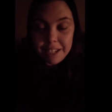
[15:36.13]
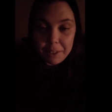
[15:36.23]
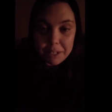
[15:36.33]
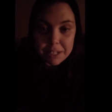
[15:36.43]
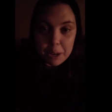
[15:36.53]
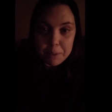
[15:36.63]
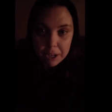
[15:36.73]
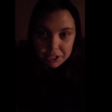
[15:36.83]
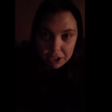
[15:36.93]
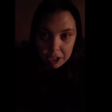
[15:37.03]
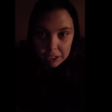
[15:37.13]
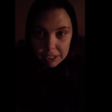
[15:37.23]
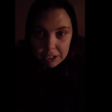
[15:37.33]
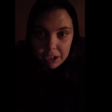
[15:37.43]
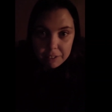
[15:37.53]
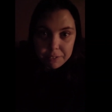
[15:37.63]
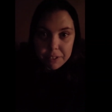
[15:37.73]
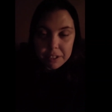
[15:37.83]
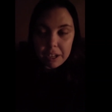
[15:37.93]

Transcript: I'm going to stop talking your all ear off.